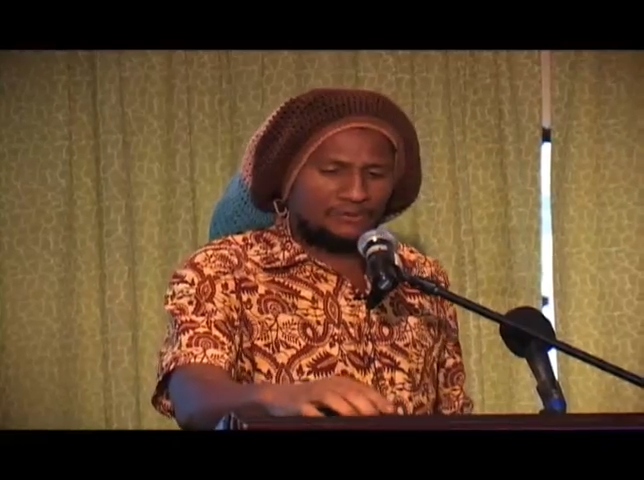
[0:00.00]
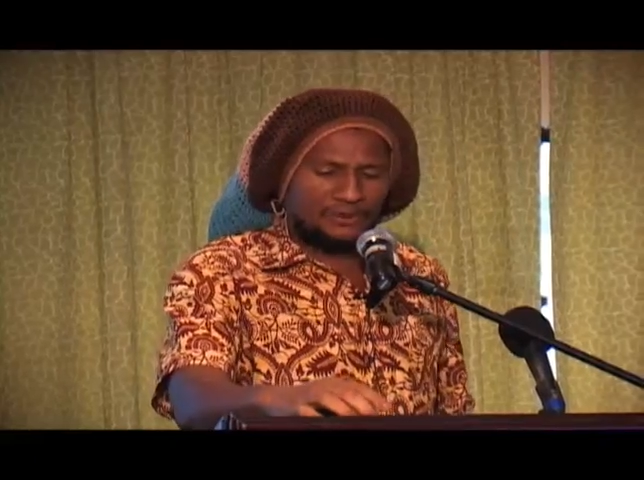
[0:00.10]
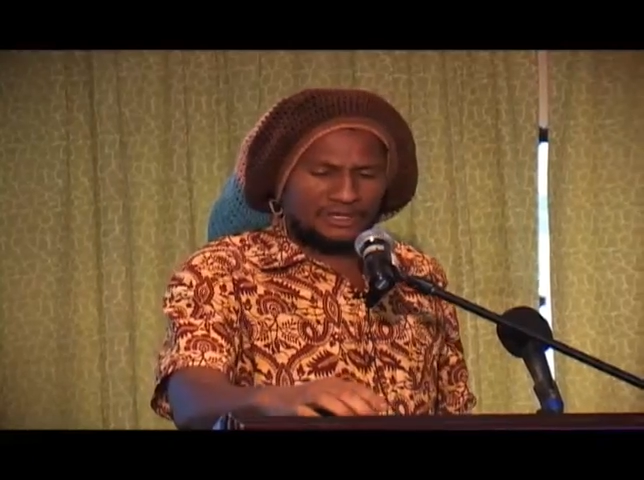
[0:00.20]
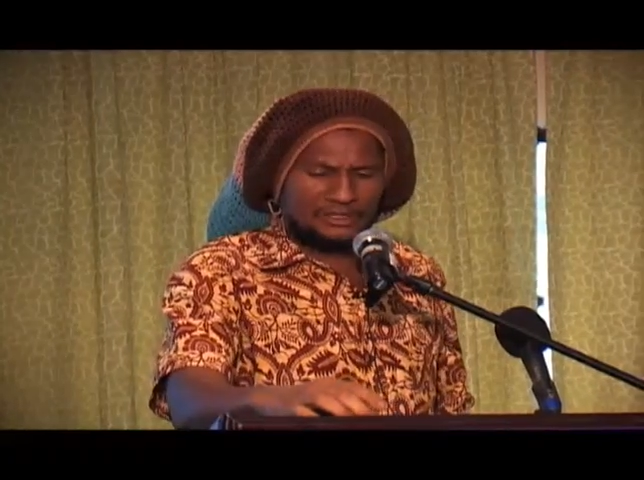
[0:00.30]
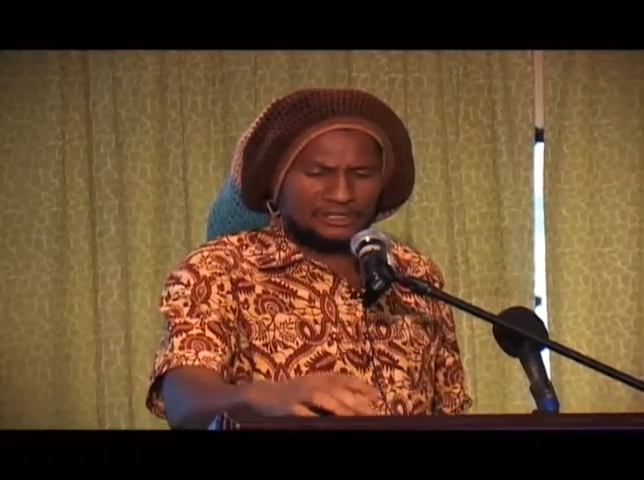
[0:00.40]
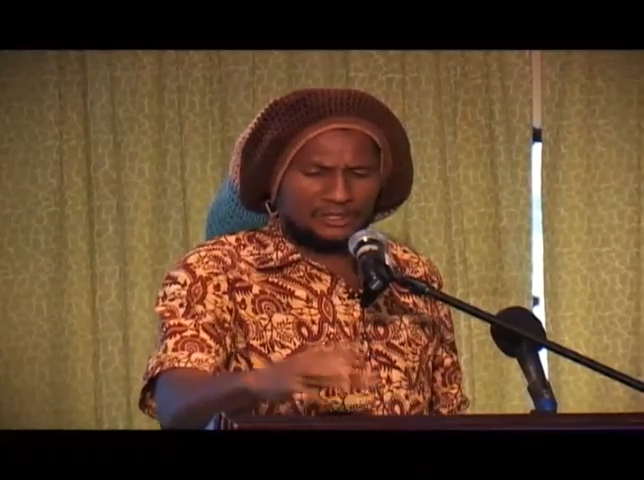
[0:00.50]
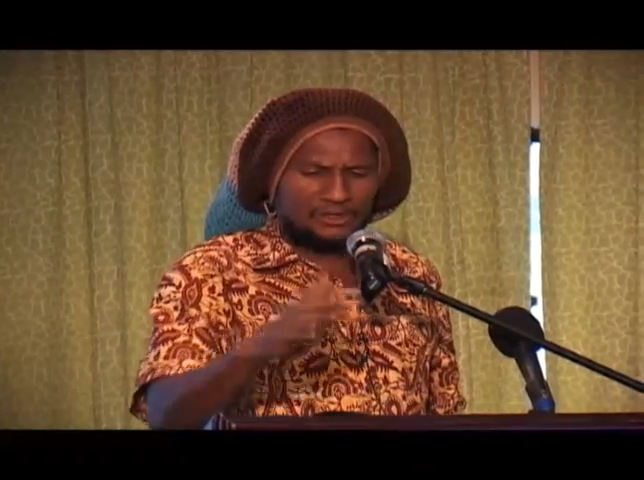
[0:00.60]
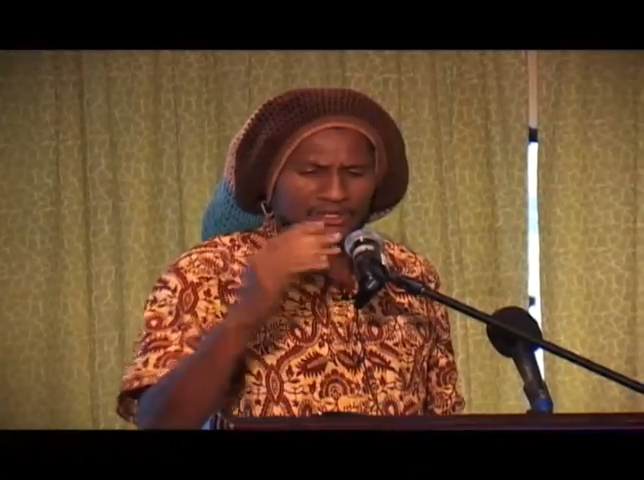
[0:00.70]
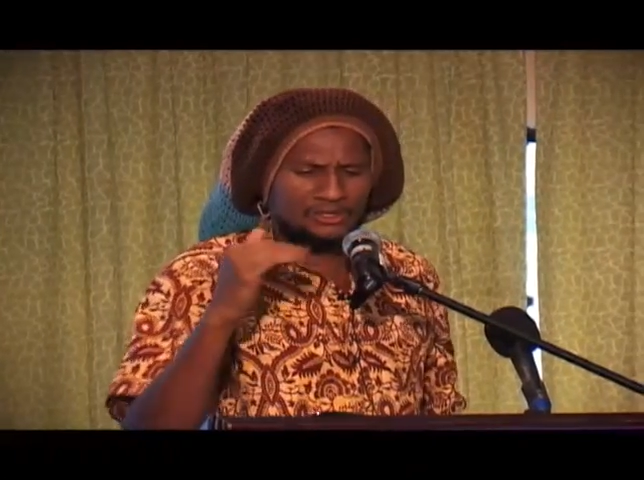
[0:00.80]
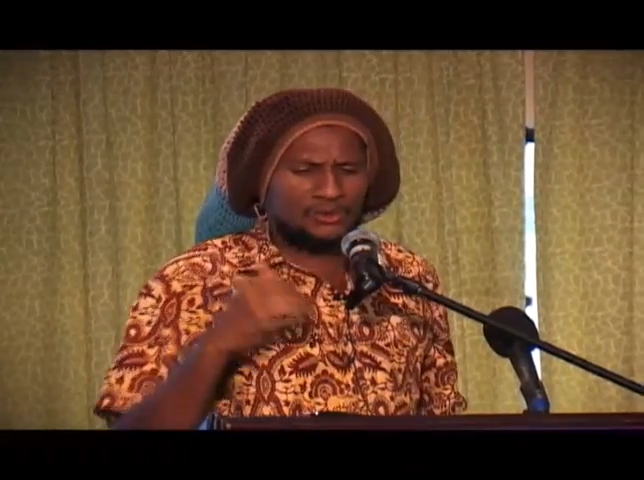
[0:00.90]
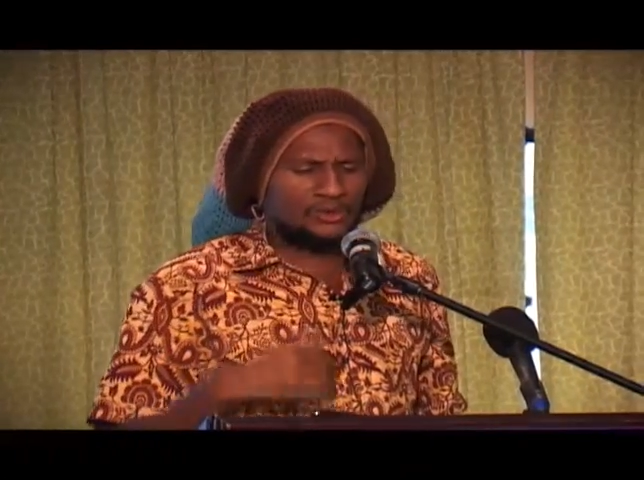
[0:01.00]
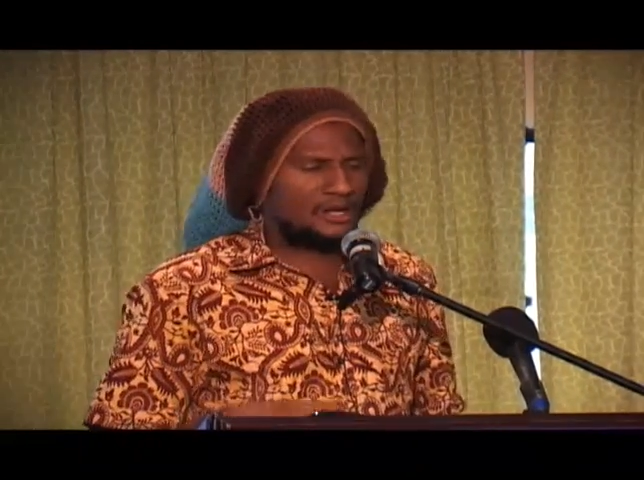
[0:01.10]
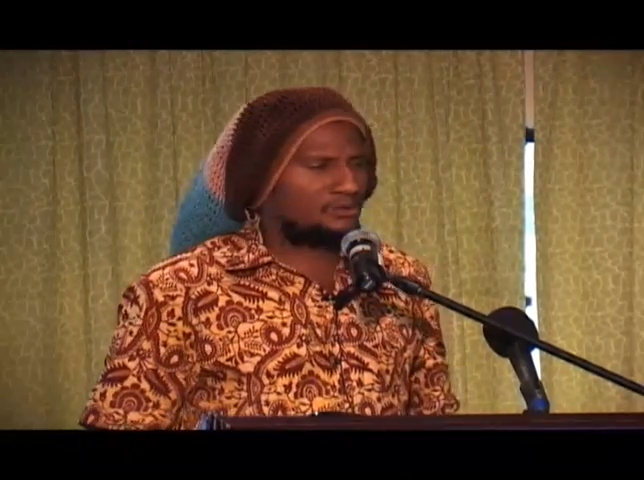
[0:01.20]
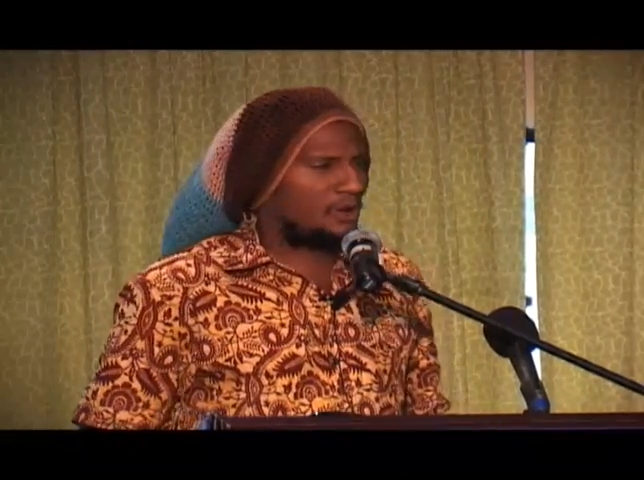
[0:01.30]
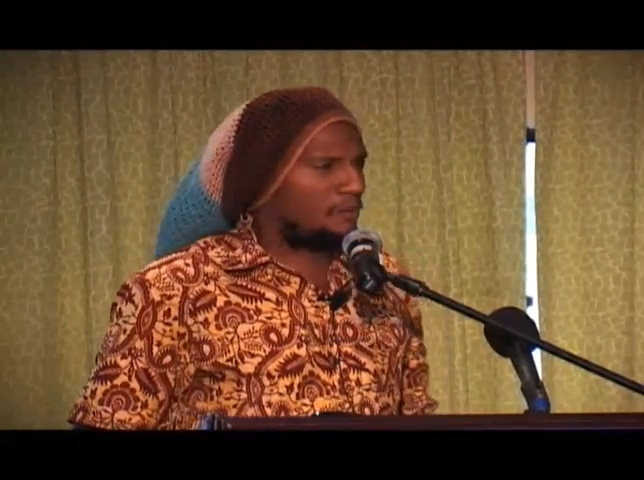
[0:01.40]
we have 600
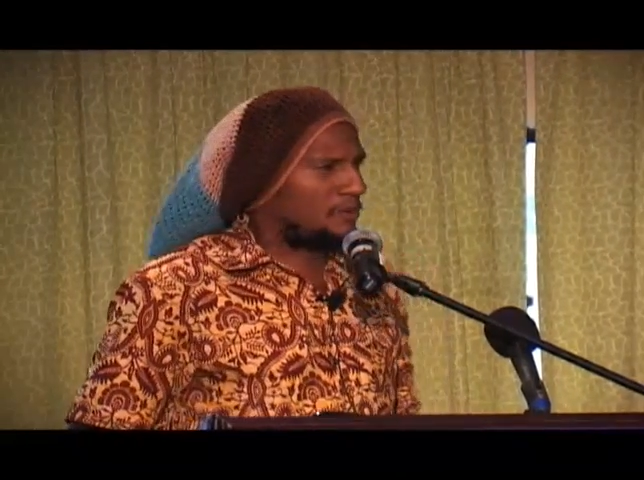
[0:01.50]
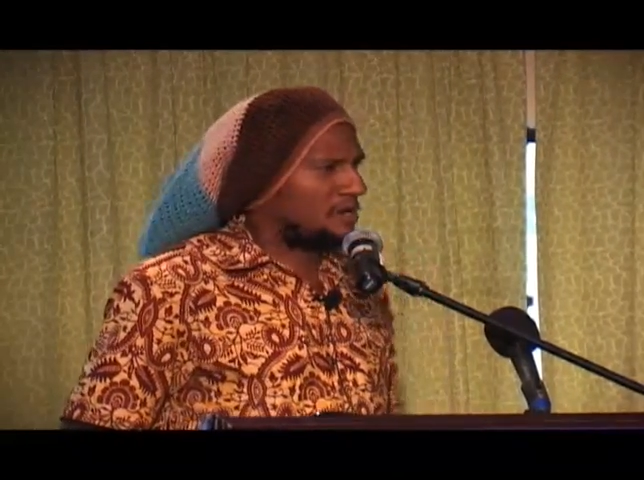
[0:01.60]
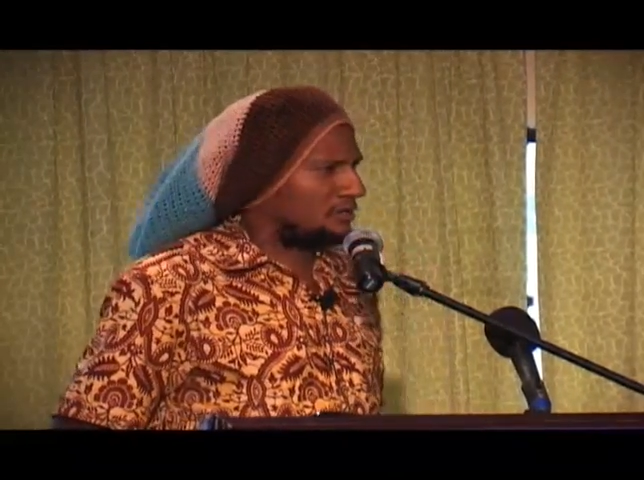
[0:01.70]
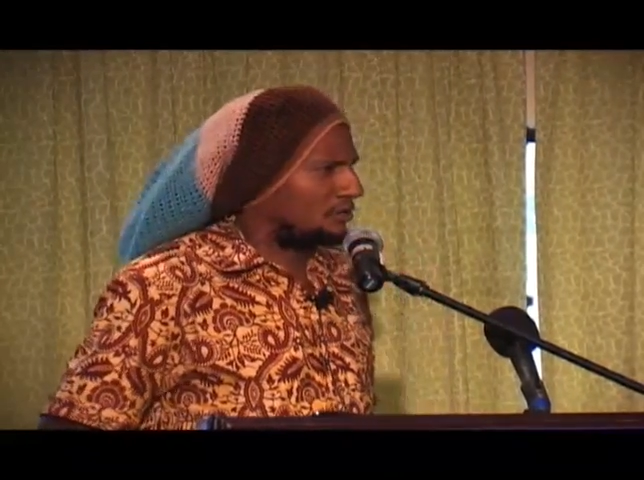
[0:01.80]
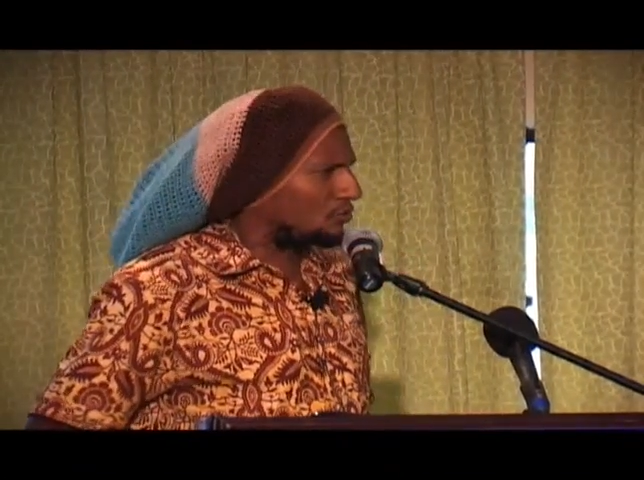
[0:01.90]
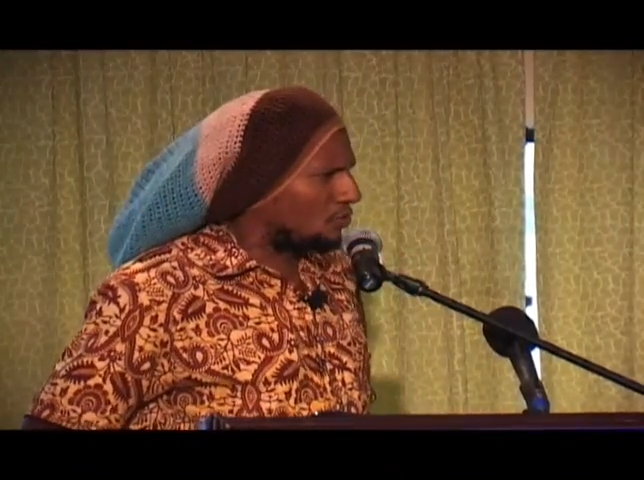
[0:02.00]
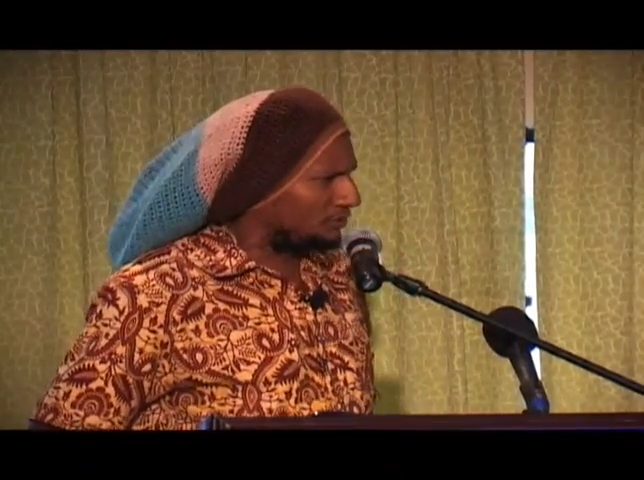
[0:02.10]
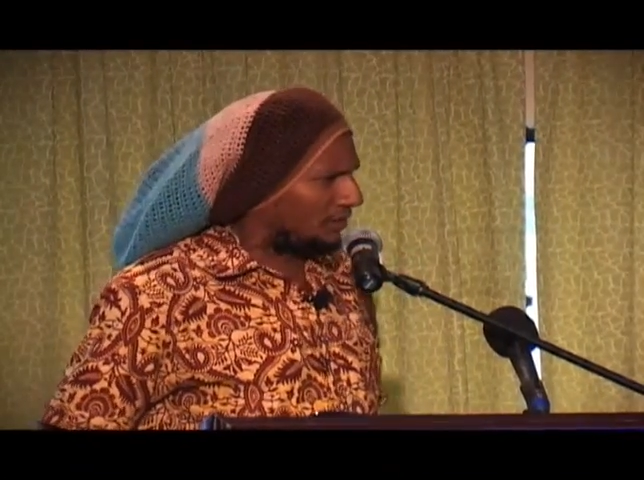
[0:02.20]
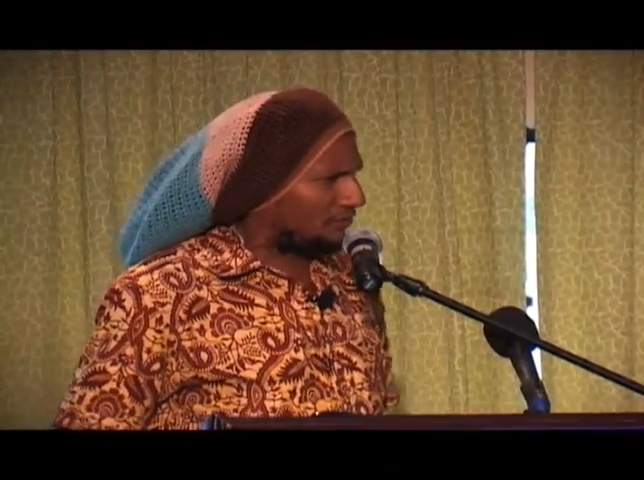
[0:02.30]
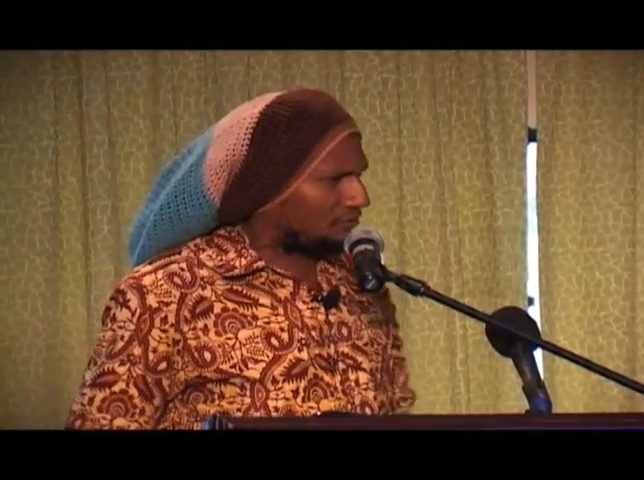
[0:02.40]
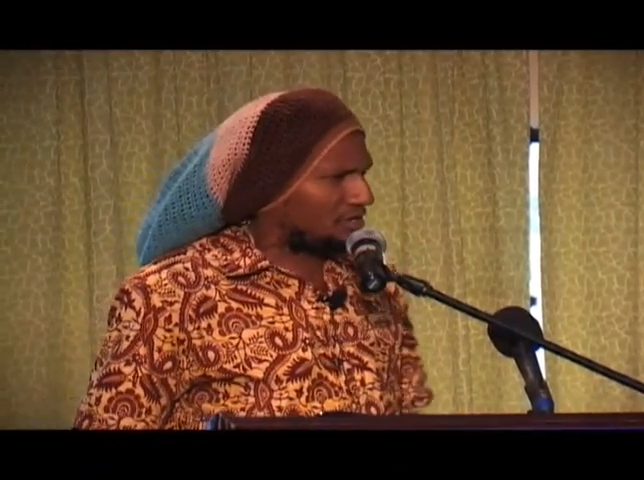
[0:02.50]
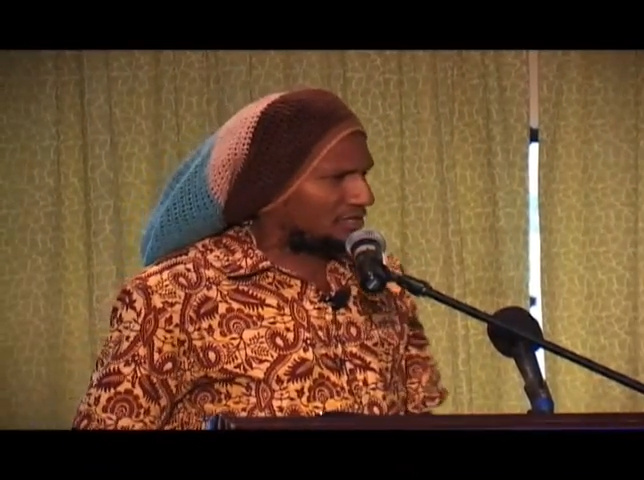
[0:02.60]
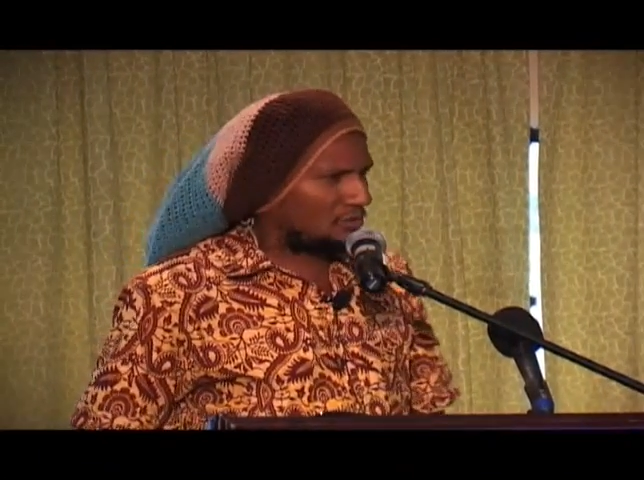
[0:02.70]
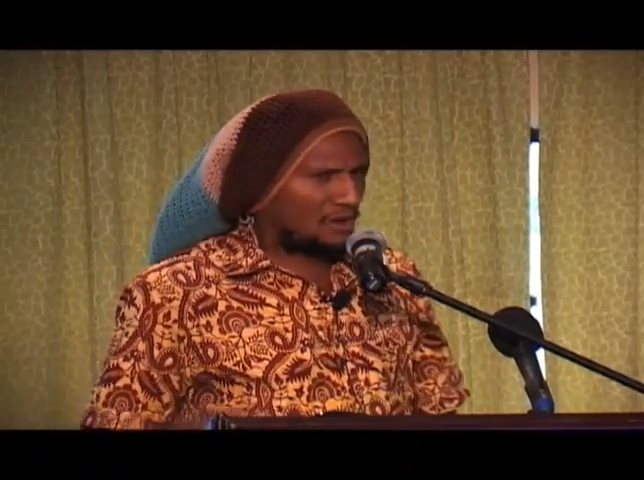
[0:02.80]
students who are placed in groups of 3,